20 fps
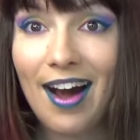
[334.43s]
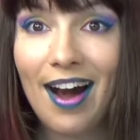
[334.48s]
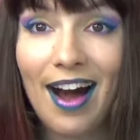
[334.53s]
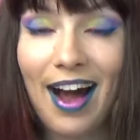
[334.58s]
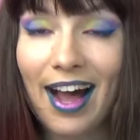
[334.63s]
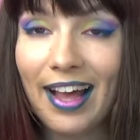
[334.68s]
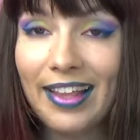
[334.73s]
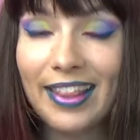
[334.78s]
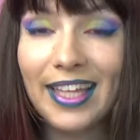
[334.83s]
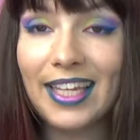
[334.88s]

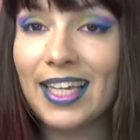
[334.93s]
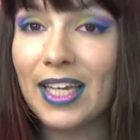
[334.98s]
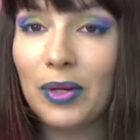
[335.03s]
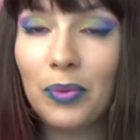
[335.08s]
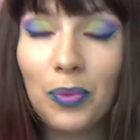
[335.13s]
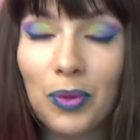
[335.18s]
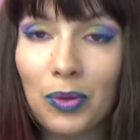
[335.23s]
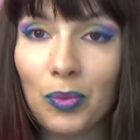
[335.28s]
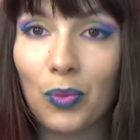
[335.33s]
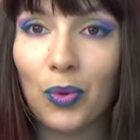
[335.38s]
I think it
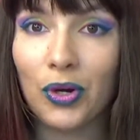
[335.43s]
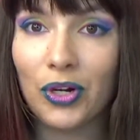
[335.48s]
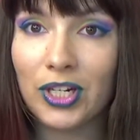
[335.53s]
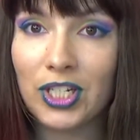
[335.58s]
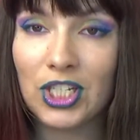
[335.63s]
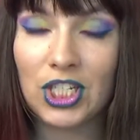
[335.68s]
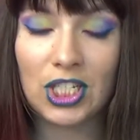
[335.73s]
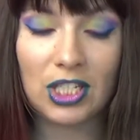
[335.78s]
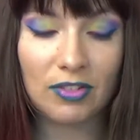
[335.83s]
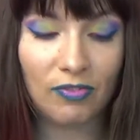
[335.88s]
will
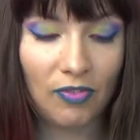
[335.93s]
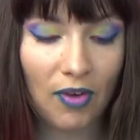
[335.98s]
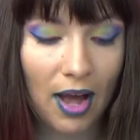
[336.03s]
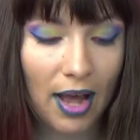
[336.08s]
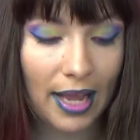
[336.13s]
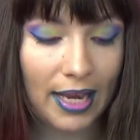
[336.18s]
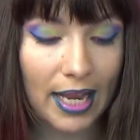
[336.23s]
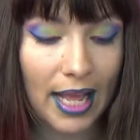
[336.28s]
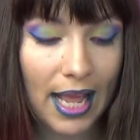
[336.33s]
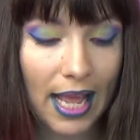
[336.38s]
work just
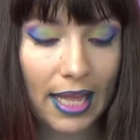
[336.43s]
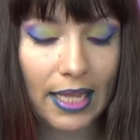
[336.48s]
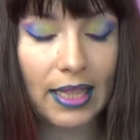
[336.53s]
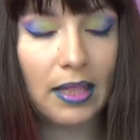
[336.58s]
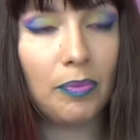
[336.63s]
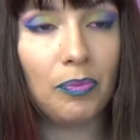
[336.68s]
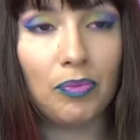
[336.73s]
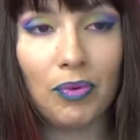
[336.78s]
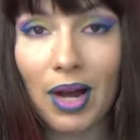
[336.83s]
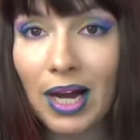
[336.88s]
fine, and
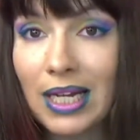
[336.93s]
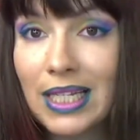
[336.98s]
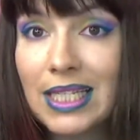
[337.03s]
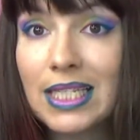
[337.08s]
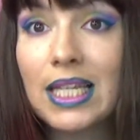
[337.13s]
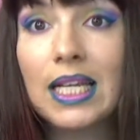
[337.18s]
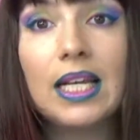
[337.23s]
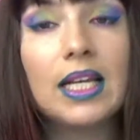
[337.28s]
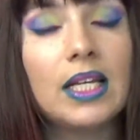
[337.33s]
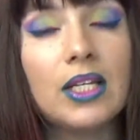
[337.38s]
the
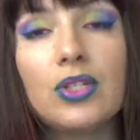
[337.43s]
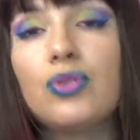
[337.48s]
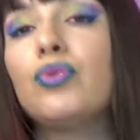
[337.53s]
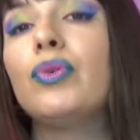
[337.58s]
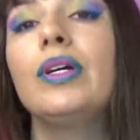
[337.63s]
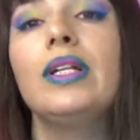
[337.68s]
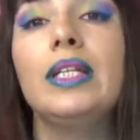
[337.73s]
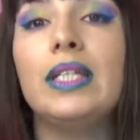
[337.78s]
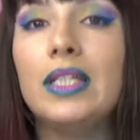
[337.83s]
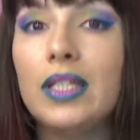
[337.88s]
price is
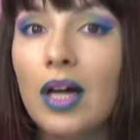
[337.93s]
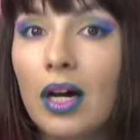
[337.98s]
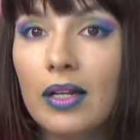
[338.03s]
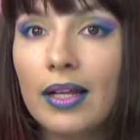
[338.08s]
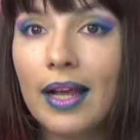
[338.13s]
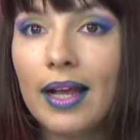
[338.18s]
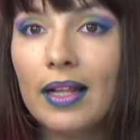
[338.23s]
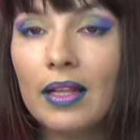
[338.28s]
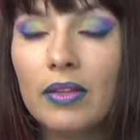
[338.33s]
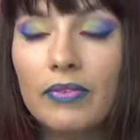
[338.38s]
really
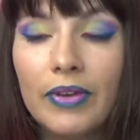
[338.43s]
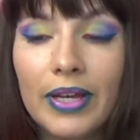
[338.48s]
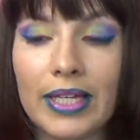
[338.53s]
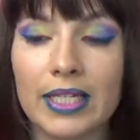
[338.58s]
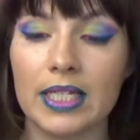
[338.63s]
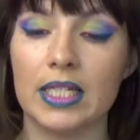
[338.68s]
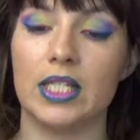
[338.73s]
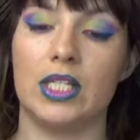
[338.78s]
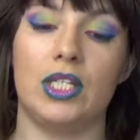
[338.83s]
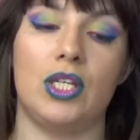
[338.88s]
not
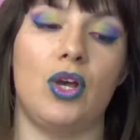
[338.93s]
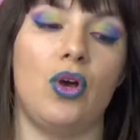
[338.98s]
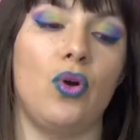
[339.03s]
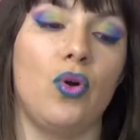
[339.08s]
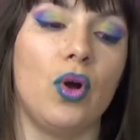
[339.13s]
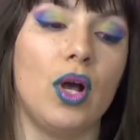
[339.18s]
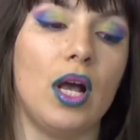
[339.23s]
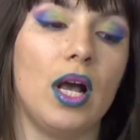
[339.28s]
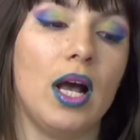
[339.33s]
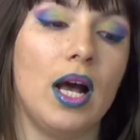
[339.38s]
elevated,
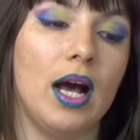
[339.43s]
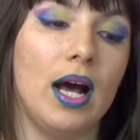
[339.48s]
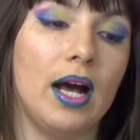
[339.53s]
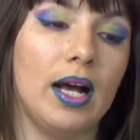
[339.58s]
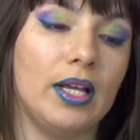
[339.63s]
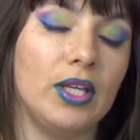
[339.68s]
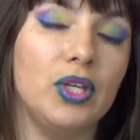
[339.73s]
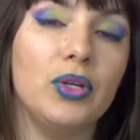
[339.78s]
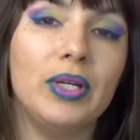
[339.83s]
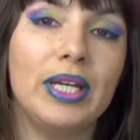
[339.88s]
so
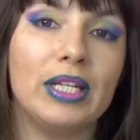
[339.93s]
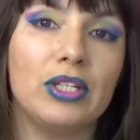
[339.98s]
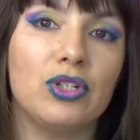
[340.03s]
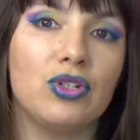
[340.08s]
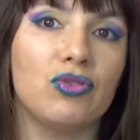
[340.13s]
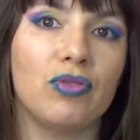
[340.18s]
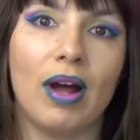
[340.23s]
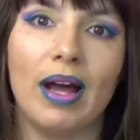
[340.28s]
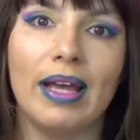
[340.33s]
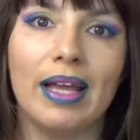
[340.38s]
you get to
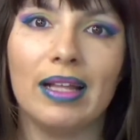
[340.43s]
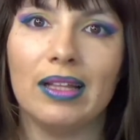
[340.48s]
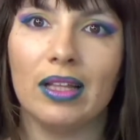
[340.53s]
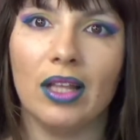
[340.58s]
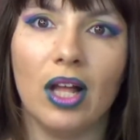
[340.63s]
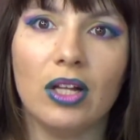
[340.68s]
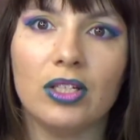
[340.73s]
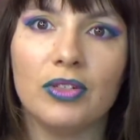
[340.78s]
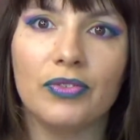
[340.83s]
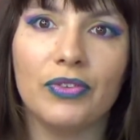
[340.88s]
try a
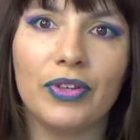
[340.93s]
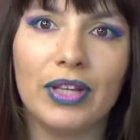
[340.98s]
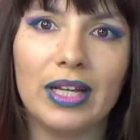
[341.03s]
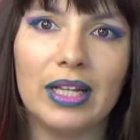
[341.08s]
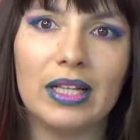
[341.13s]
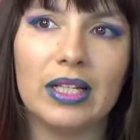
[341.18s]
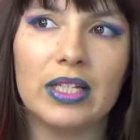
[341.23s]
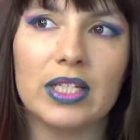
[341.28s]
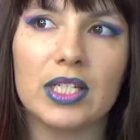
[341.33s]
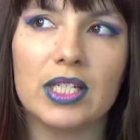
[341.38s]
lot of
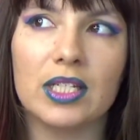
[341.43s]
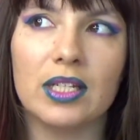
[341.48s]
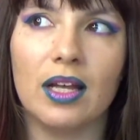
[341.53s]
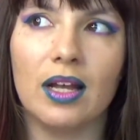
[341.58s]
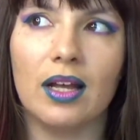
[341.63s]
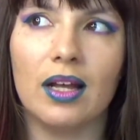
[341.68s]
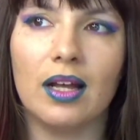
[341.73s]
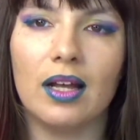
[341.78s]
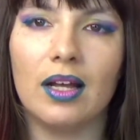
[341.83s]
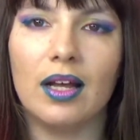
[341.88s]
colors.
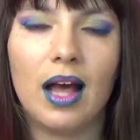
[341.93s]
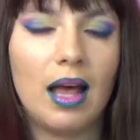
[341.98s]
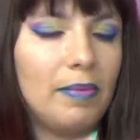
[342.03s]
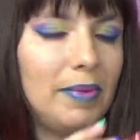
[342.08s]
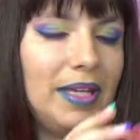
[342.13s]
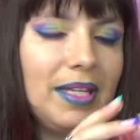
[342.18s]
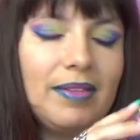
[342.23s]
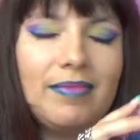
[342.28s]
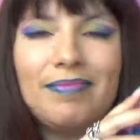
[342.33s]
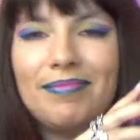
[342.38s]
I
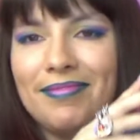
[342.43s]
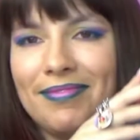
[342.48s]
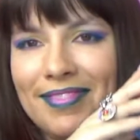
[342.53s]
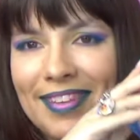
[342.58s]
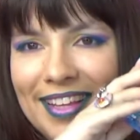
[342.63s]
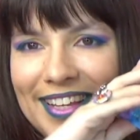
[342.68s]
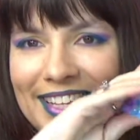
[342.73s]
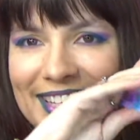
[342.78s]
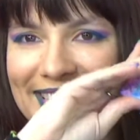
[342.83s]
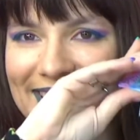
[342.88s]
mean,
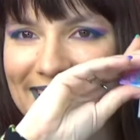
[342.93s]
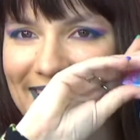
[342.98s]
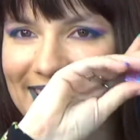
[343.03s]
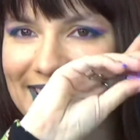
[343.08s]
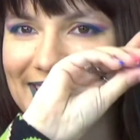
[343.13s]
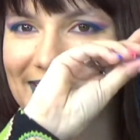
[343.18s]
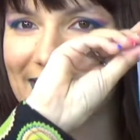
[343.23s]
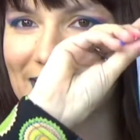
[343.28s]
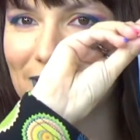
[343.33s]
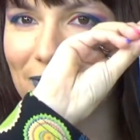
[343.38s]

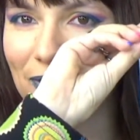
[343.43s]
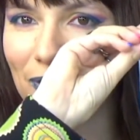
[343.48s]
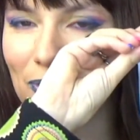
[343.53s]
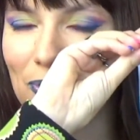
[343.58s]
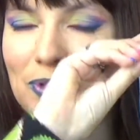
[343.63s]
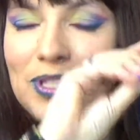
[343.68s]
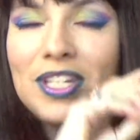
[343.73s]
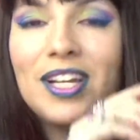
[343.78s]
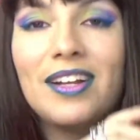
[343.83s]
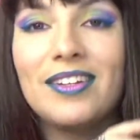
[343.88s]
6 is of
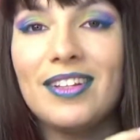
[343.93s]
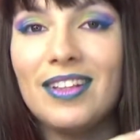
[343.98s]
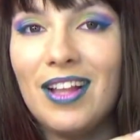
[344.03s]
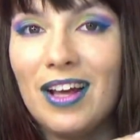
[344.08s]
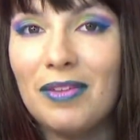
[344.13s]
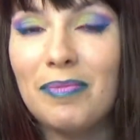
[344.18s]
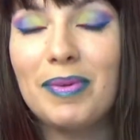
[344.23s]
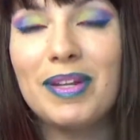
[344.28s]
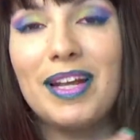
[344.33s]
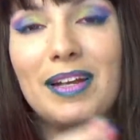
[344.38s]
course not a
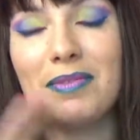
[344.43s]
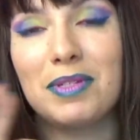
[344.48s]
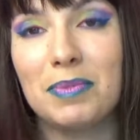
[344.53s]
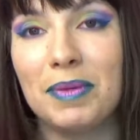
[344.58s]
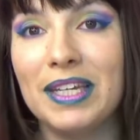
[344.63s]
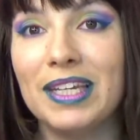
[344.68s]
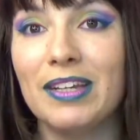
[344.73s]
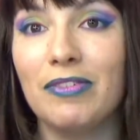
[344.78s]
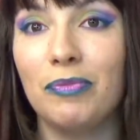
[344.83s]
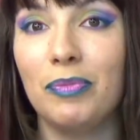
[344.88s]
lot, but I'm
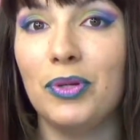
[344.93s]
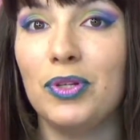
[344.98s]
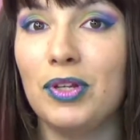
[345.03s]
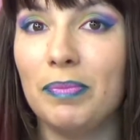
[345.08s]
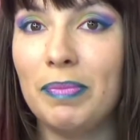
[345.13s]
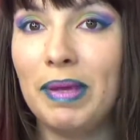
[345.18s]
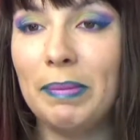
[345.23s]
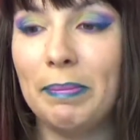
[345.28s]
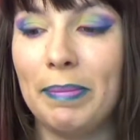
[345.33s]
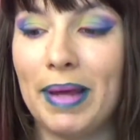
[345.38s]
speaking of
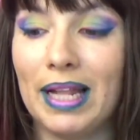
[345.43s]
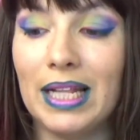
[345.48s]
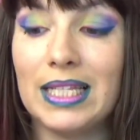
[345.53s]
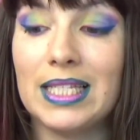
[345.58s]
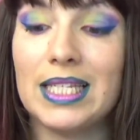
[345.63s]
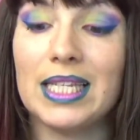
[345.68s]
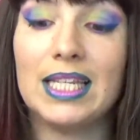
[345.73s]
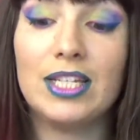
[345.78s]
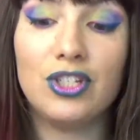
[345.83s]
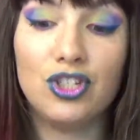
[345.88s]
beautybay
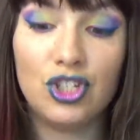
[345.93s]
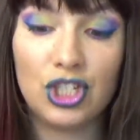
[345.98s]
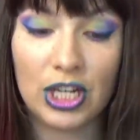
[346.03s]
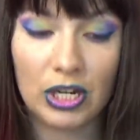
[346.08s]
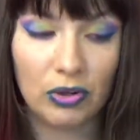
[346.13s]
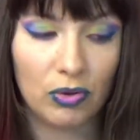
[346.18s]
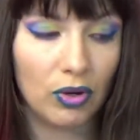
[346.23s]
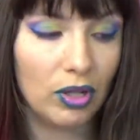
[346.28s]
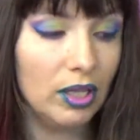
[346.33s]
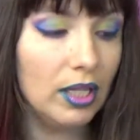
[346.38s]
palettes in
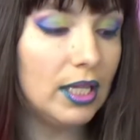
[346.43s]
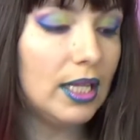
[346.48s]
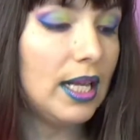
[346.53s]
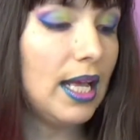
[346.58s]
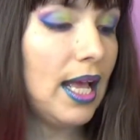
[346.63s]
general.